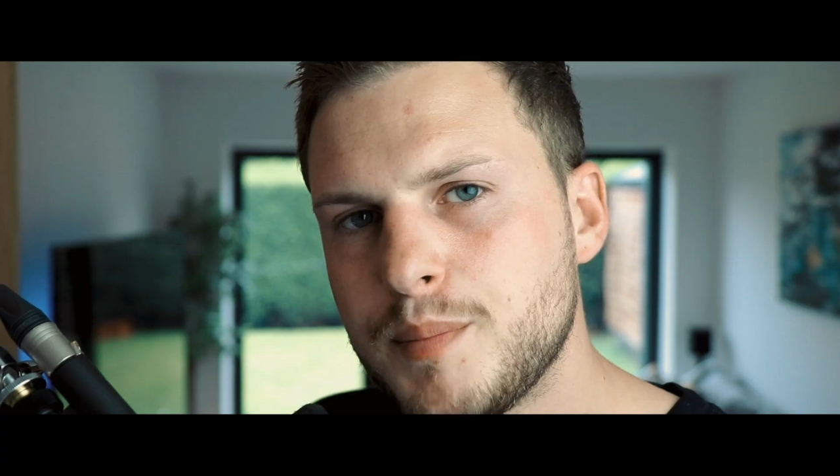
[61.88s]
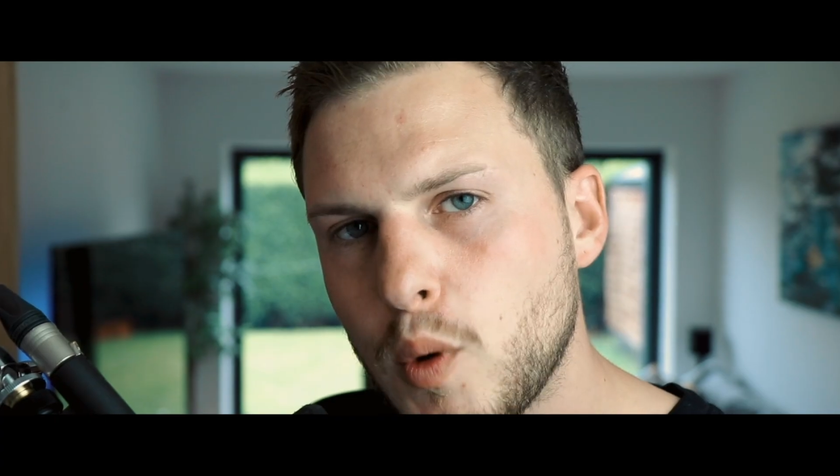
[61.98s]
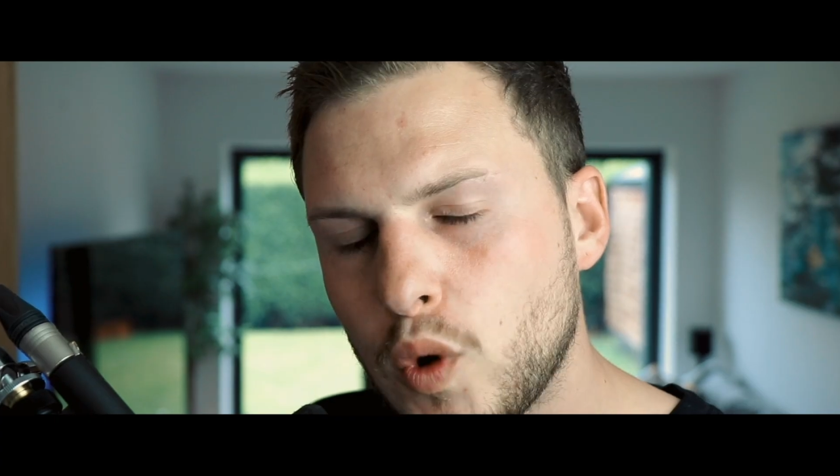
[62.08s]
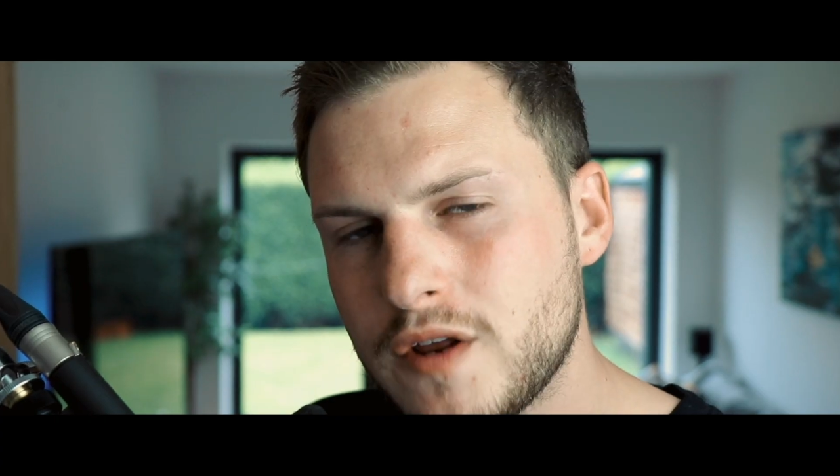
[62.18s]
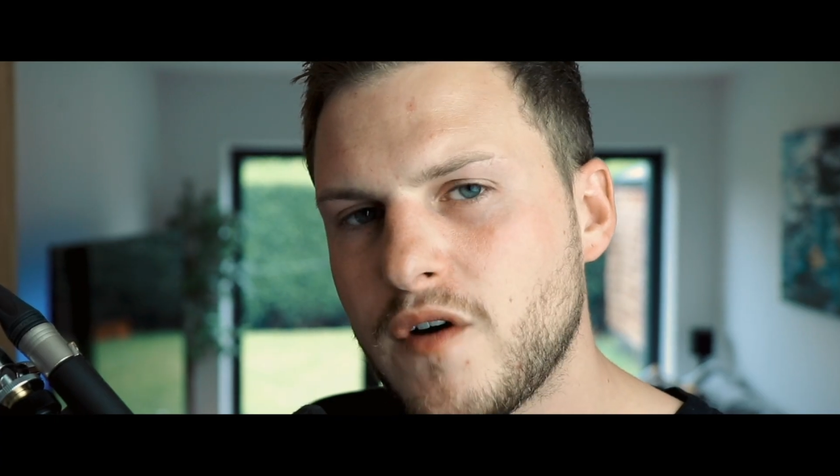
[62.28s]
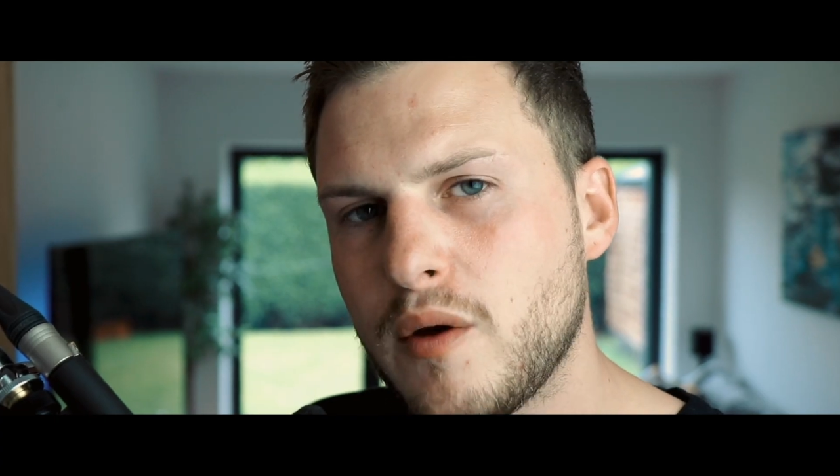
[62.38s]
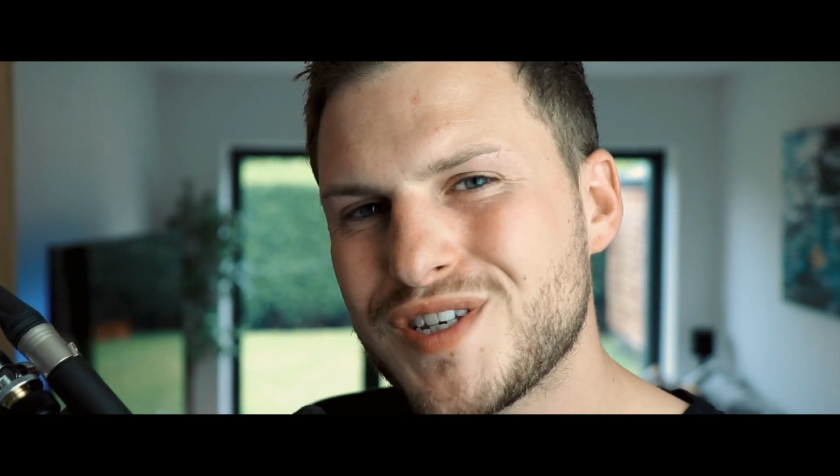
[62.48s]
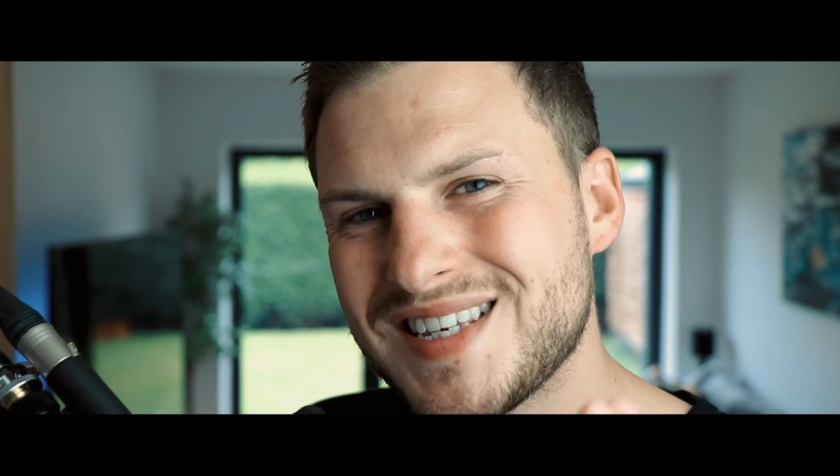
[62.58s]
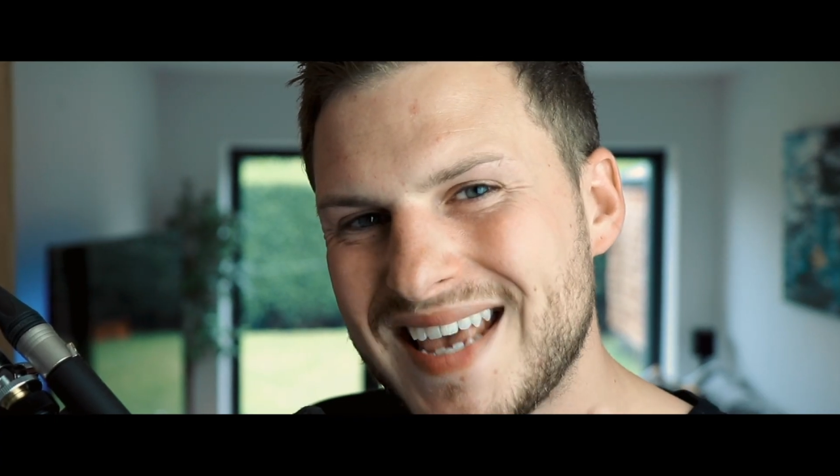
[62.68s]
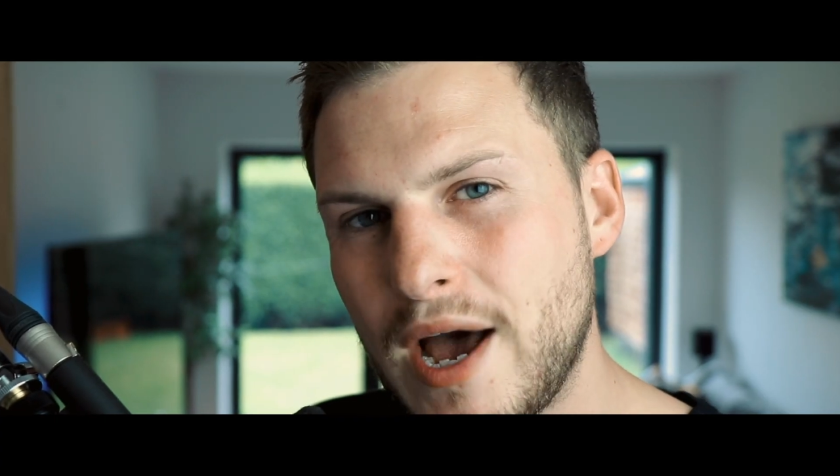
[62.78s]
But what if I was
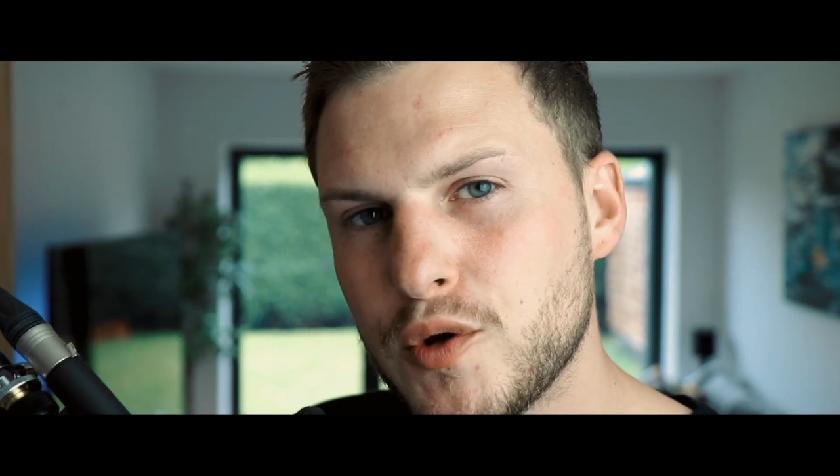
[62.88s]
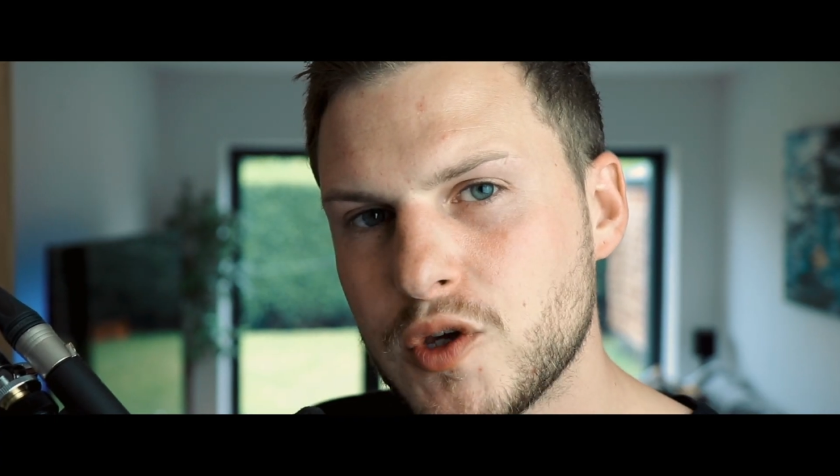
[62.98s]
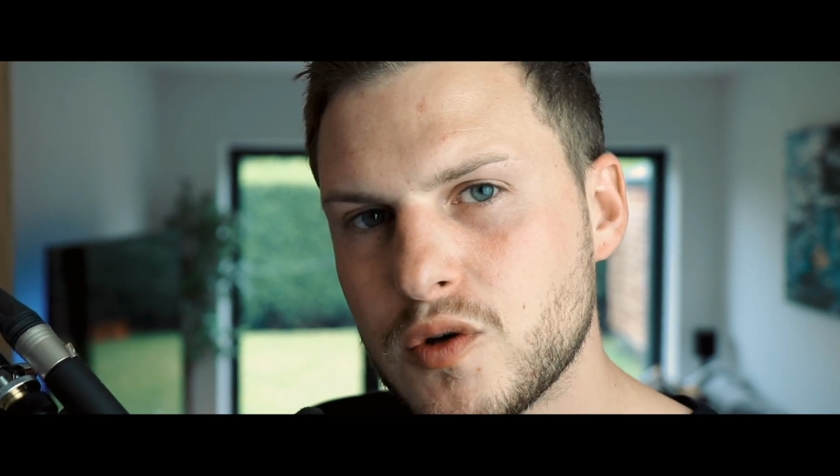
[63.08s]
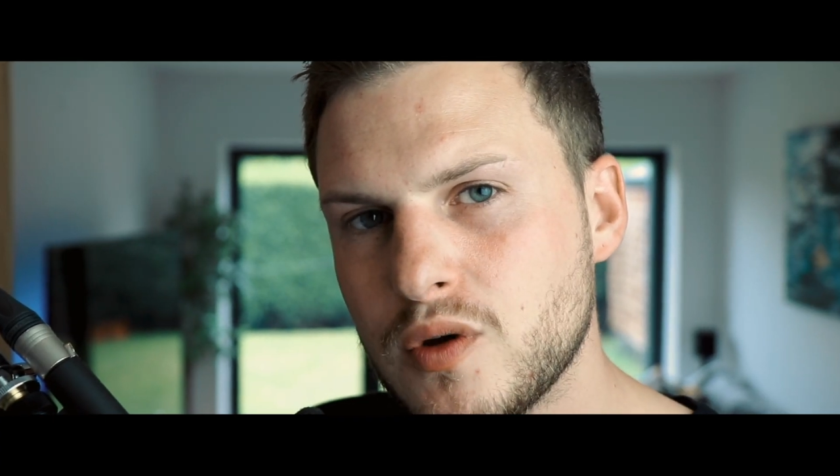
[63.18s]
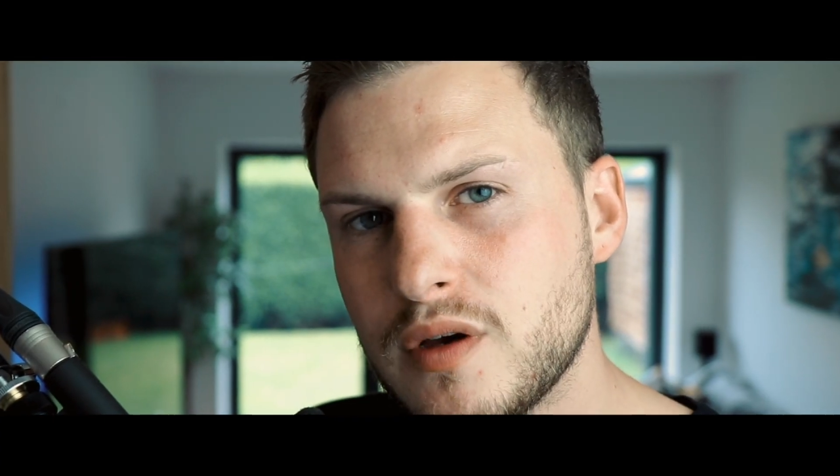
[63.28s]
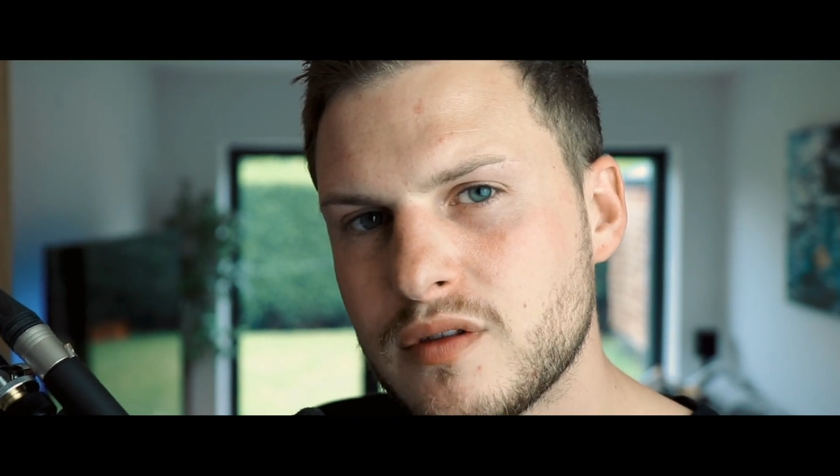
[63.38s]
to tell you